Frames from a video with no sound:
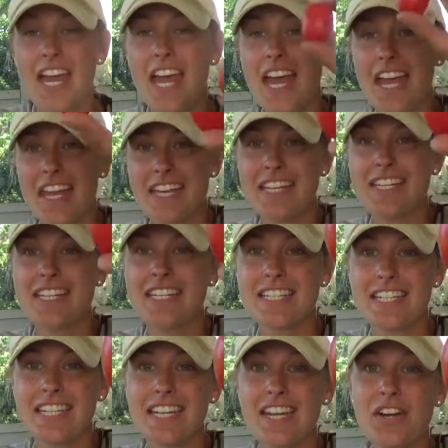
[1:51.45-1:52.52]
And
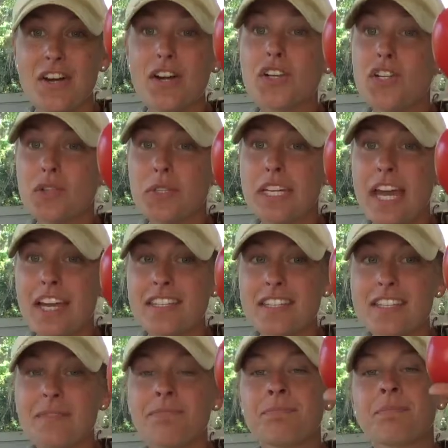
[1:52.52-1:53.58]
here are
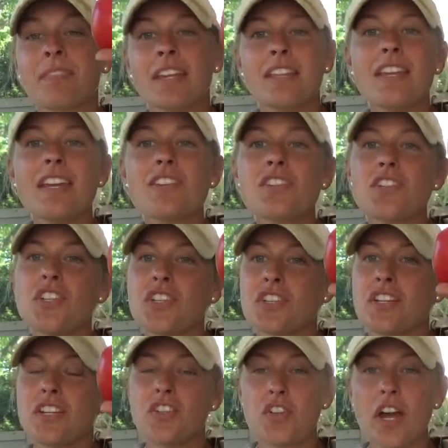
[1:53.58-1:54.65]
Juliette's. These are just
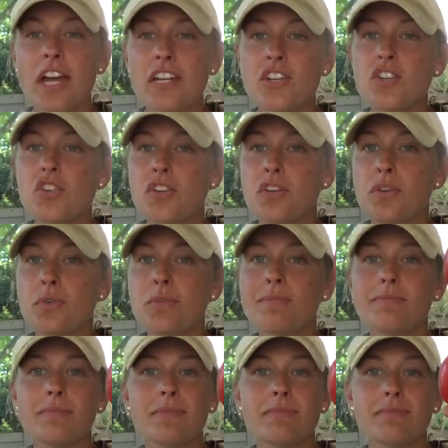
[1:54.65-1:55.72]
a tried and true,
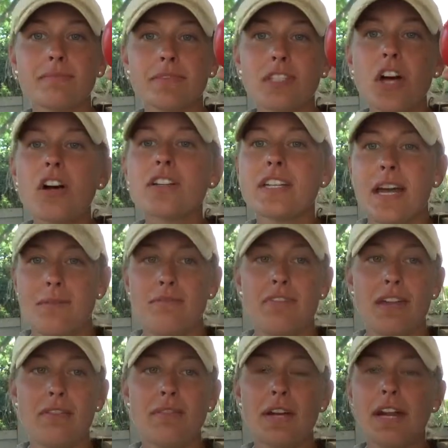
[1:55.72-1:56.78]
long-time
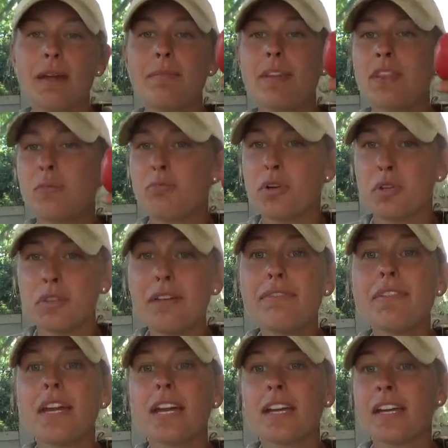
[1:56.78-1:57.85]
favorite. I mean, they're
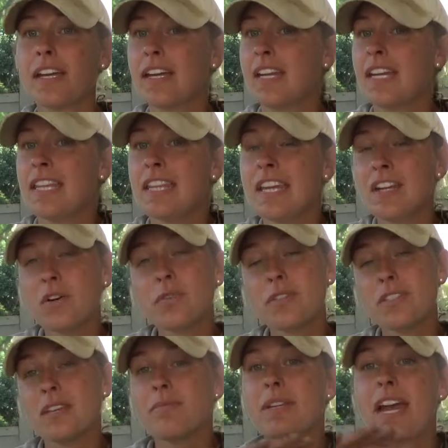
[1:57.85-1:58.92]
prolific. They don't
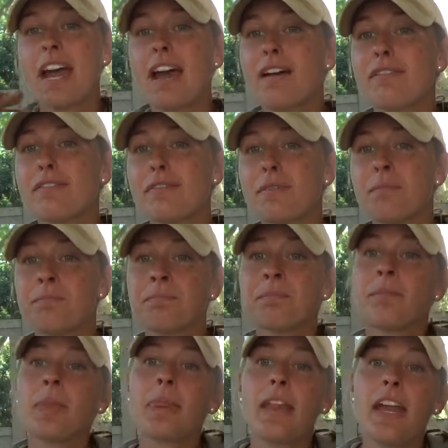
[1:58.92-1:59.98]
seem to have
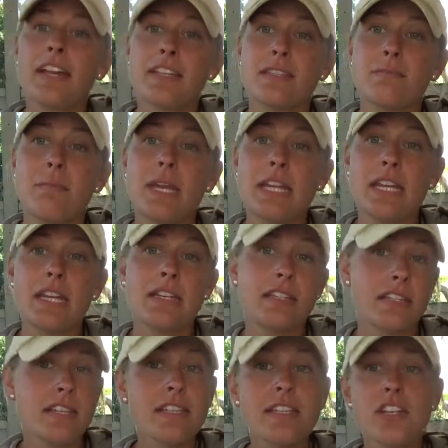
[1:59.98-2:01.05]
as many
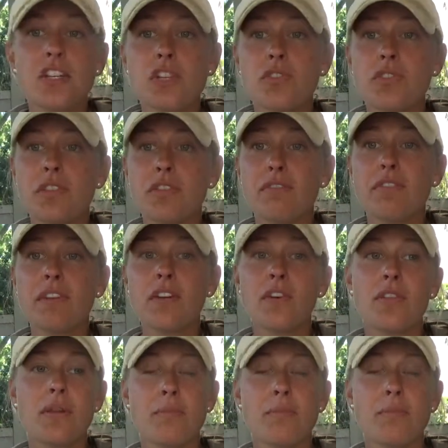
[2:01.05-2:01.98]
disease issues in the field.